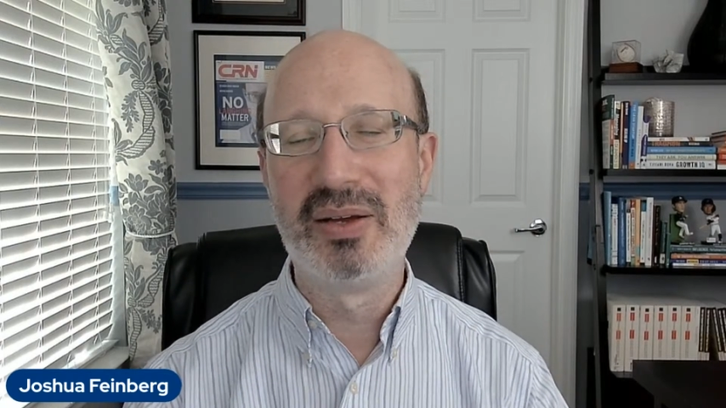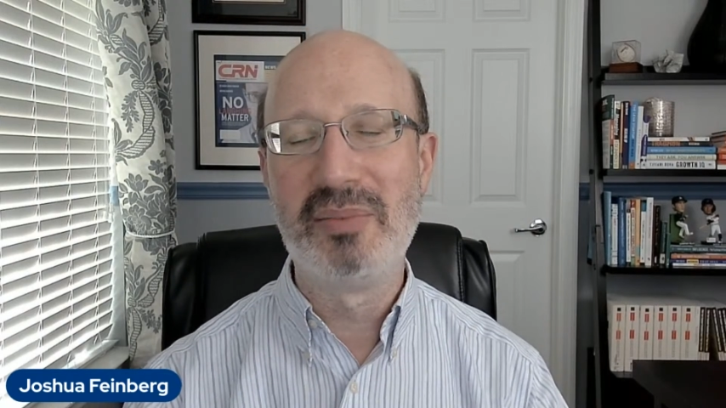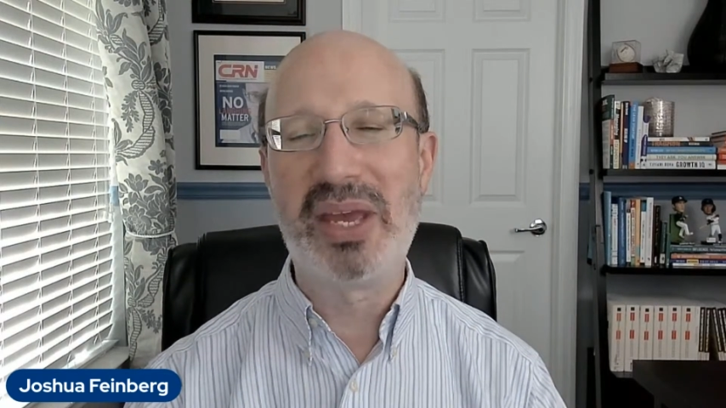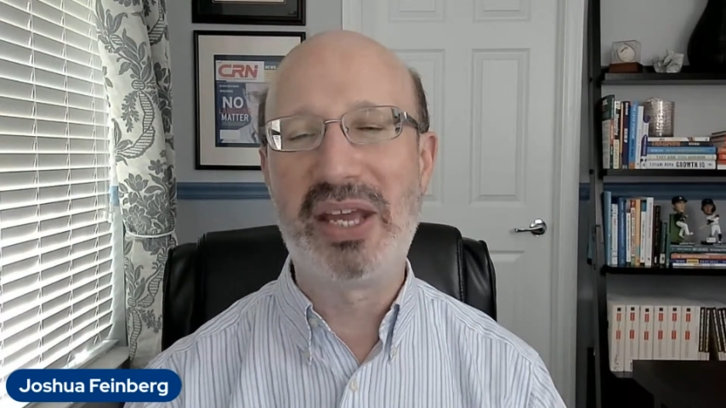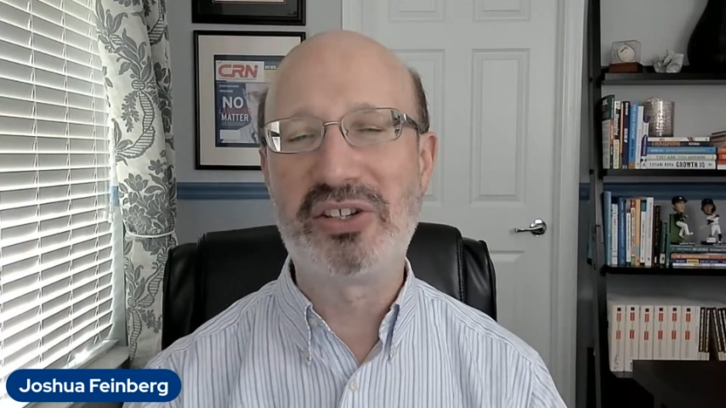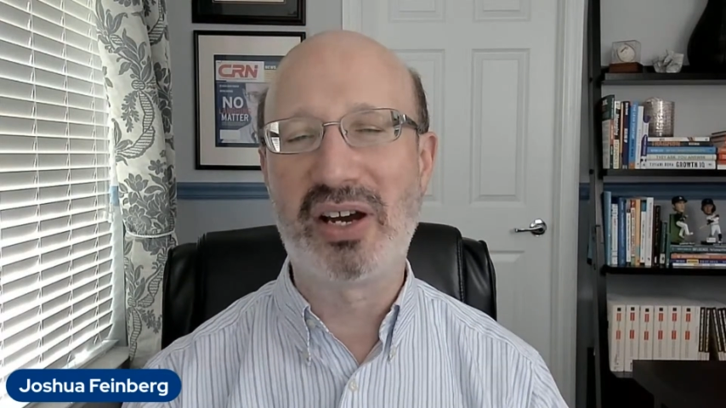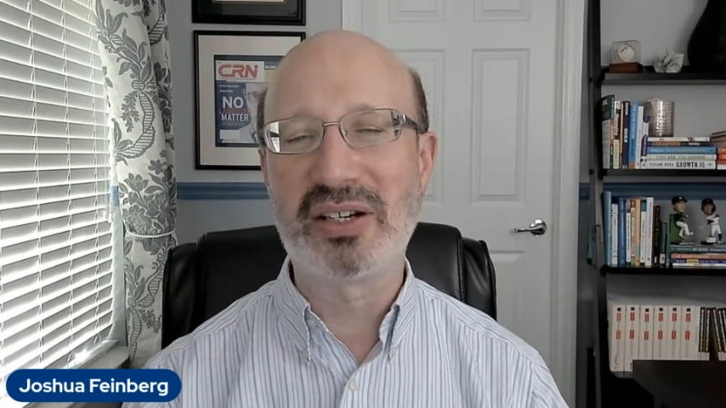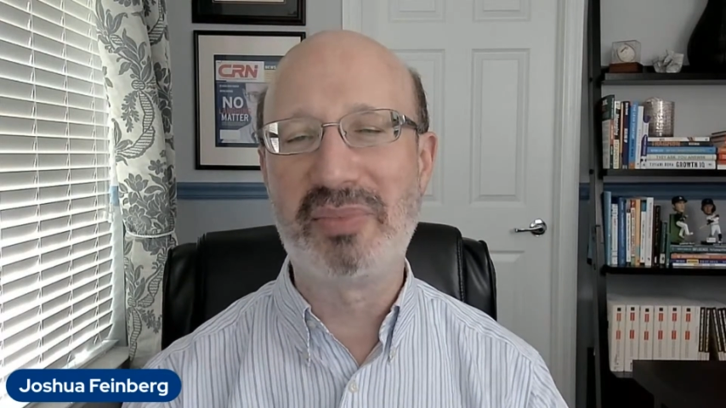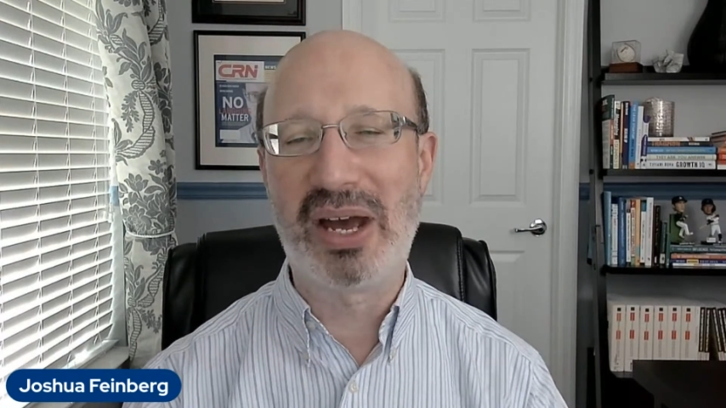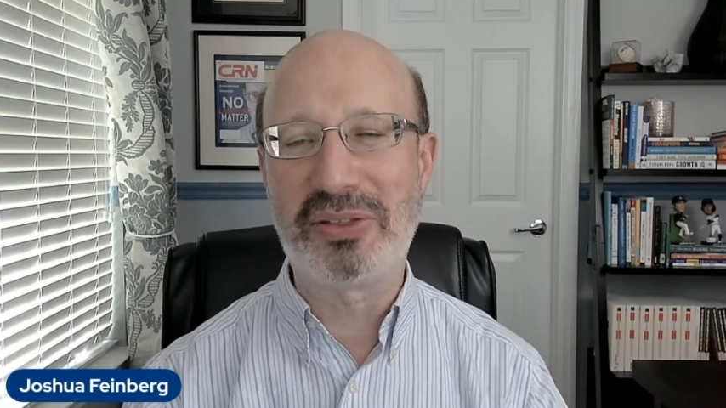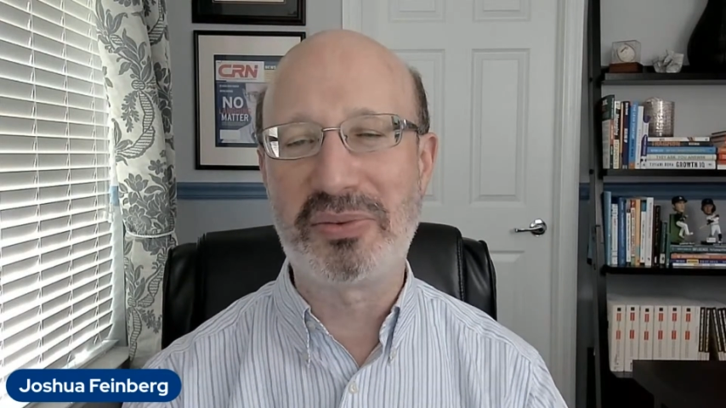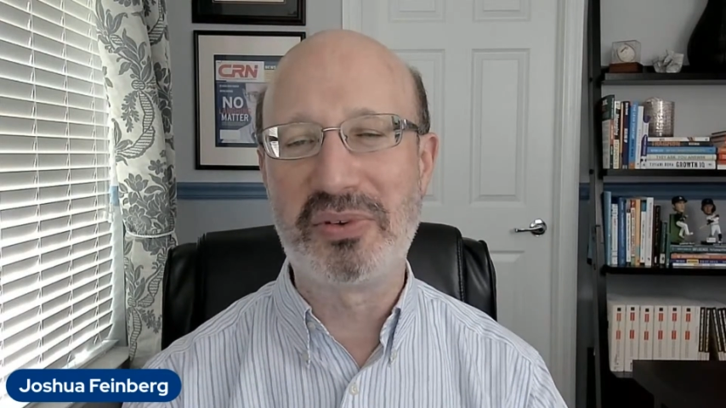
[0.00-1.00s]
being talked
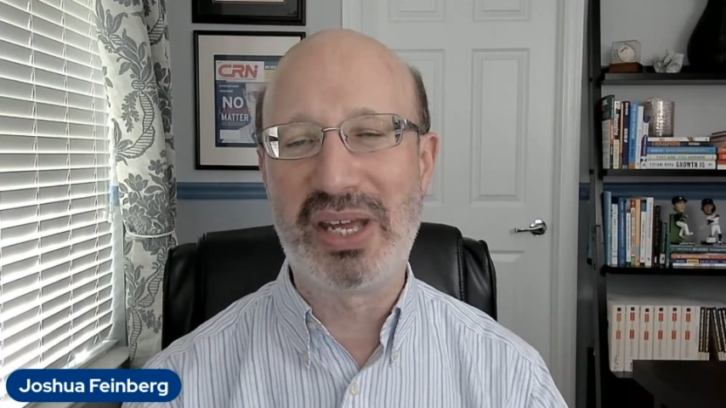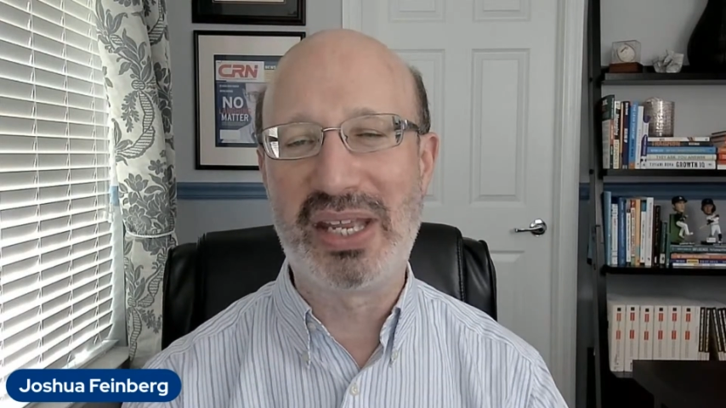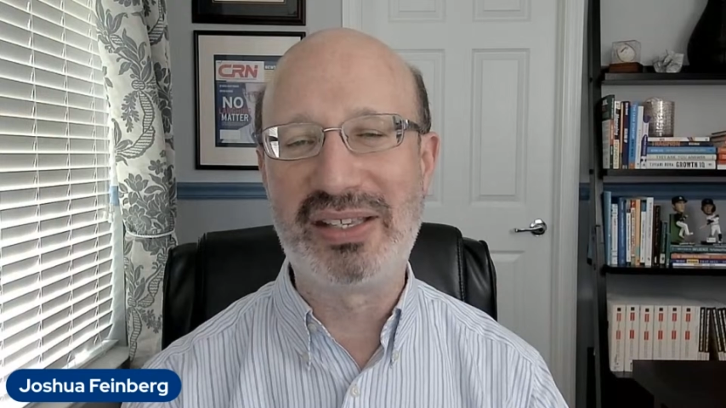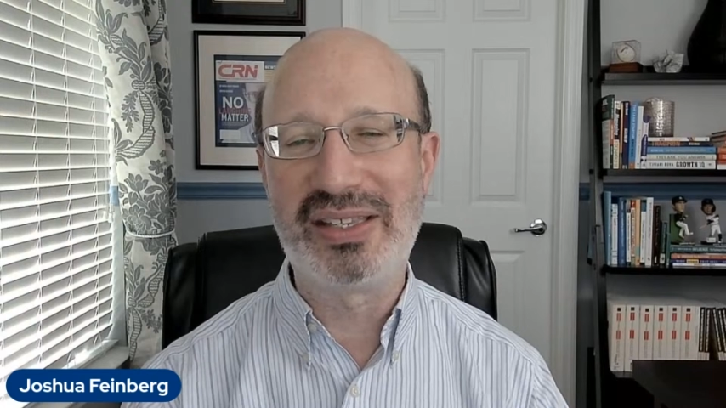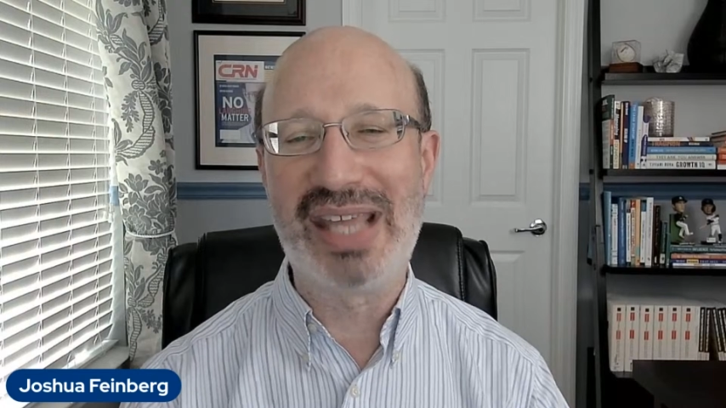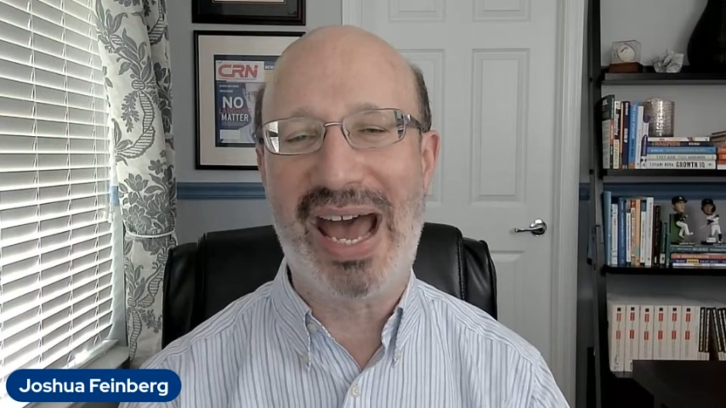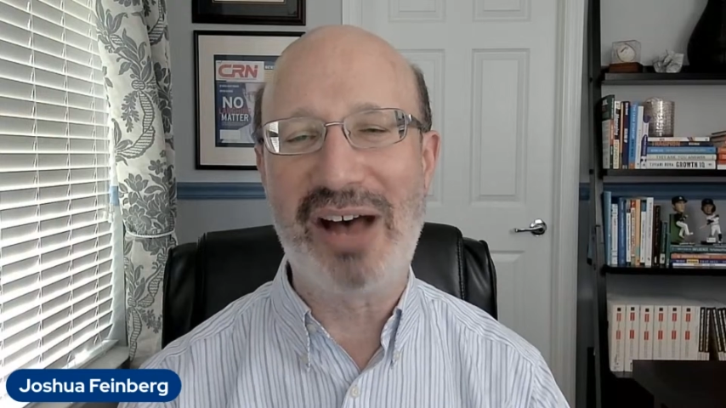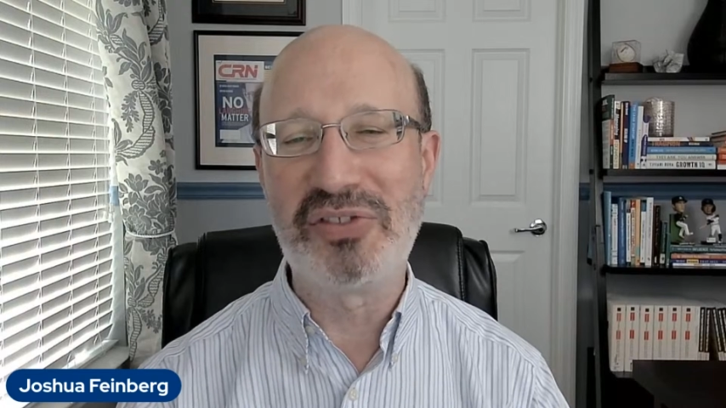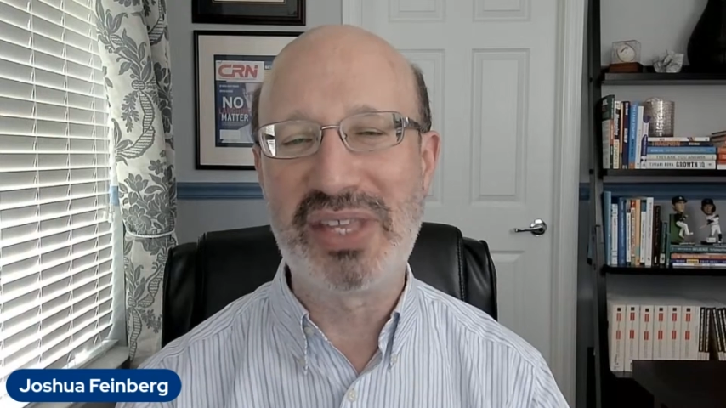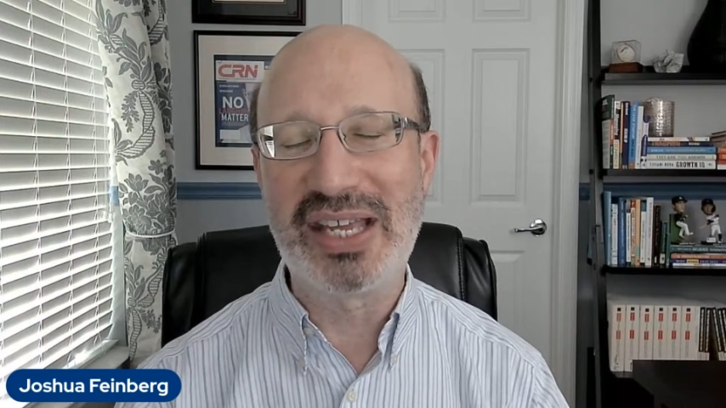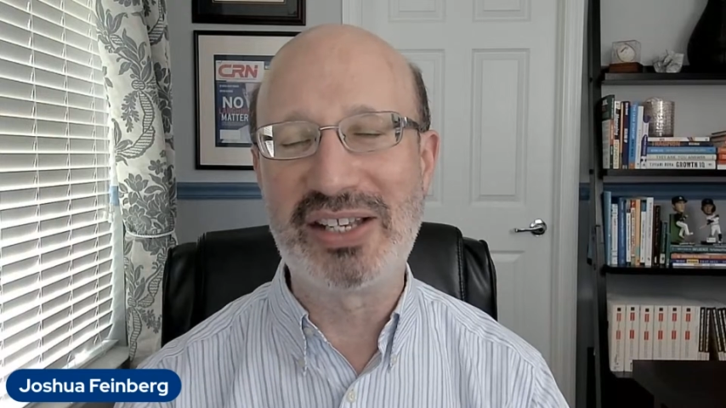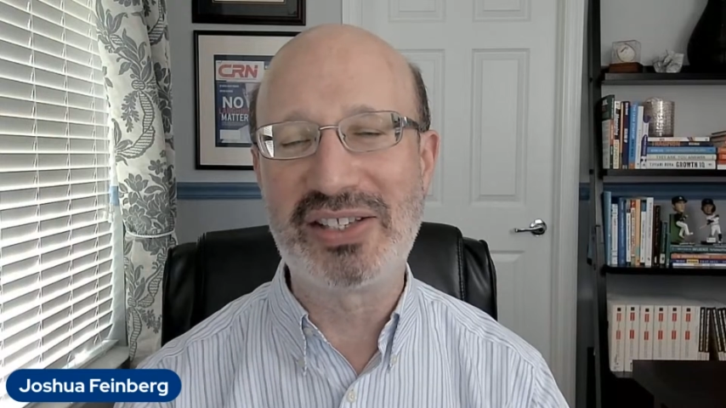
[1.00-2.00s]
about throughout
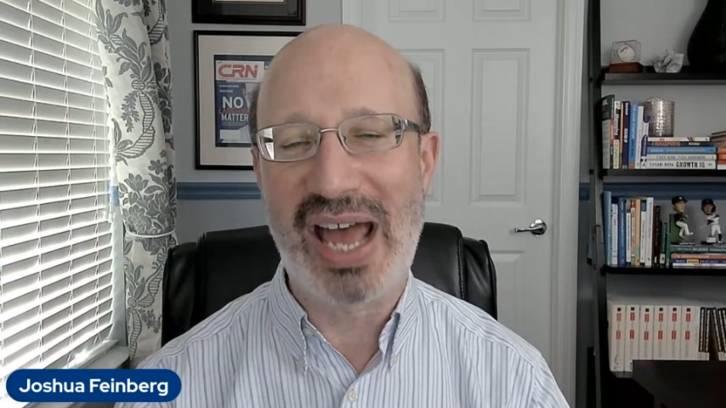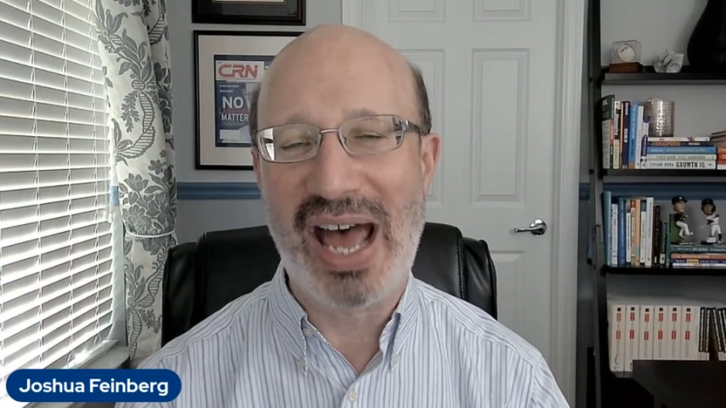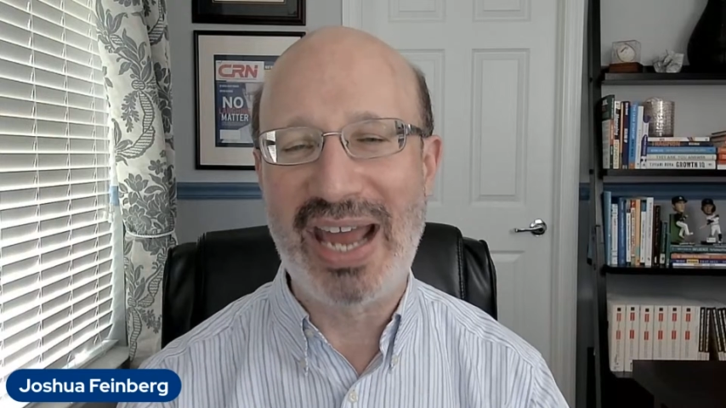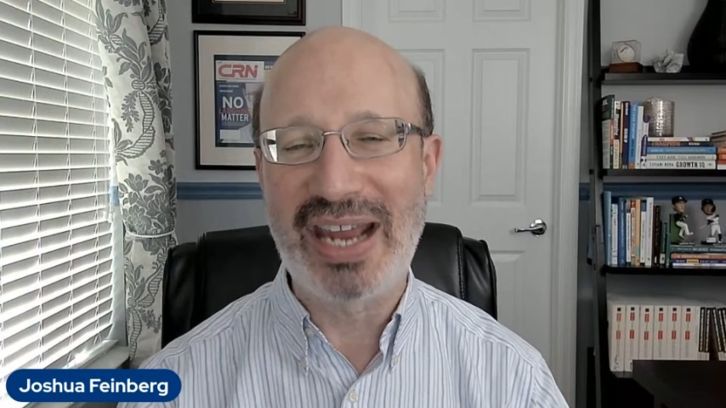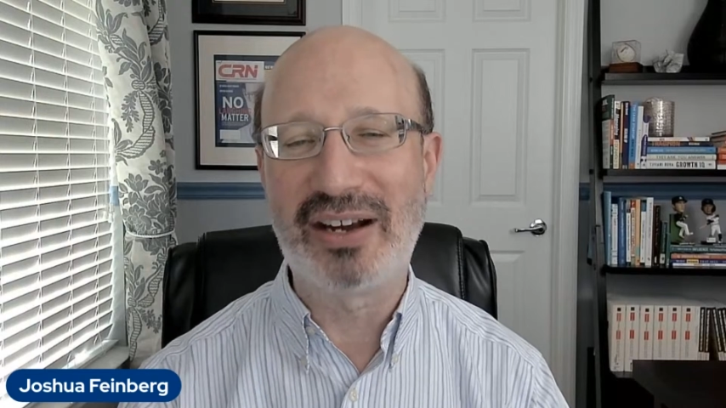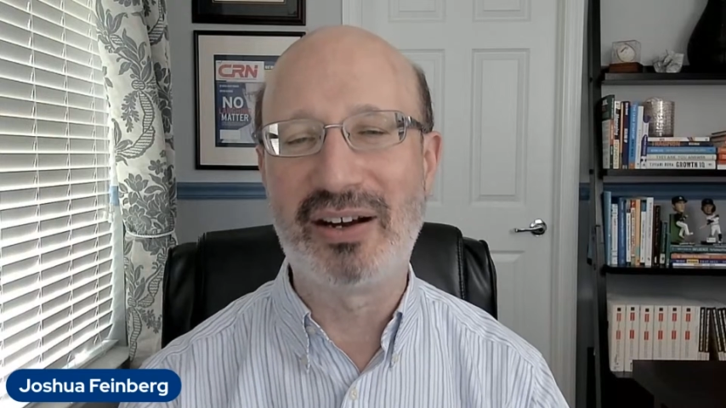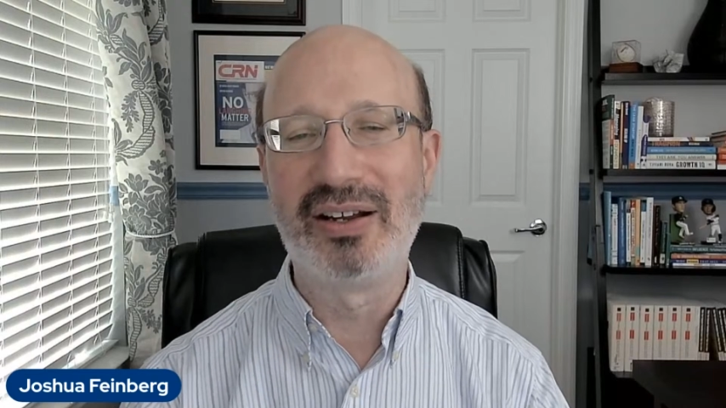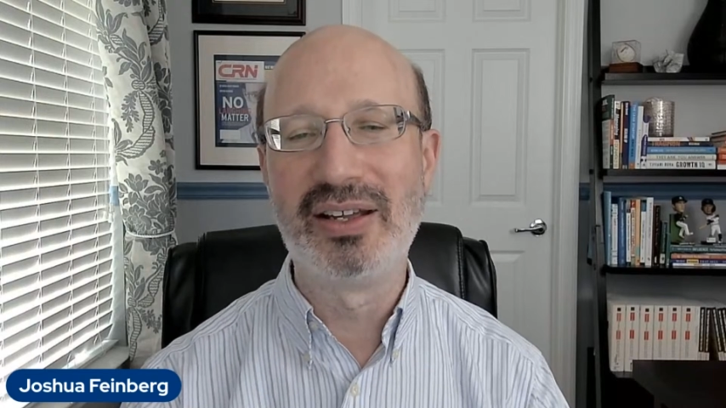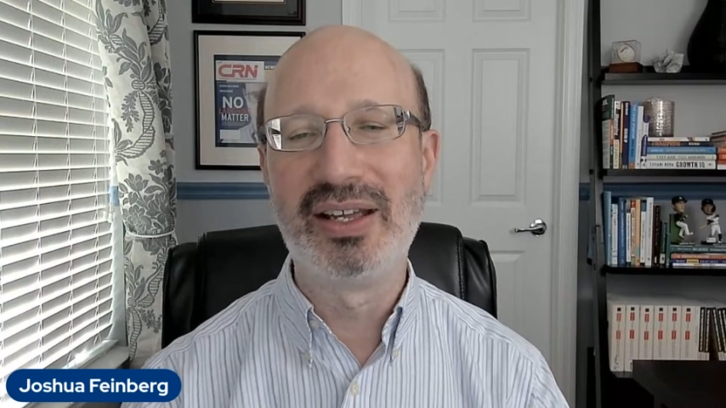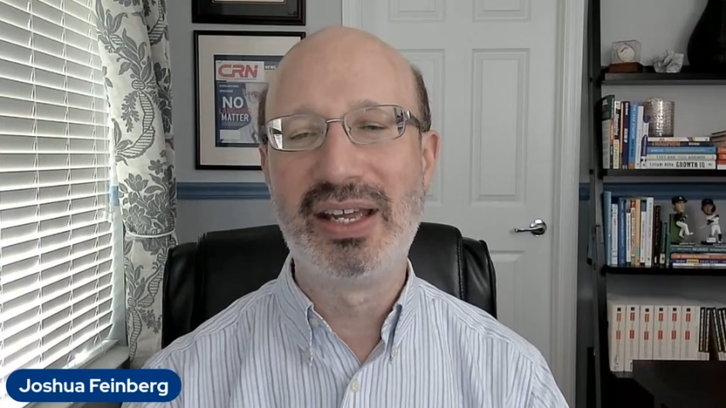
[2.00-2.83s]
the entire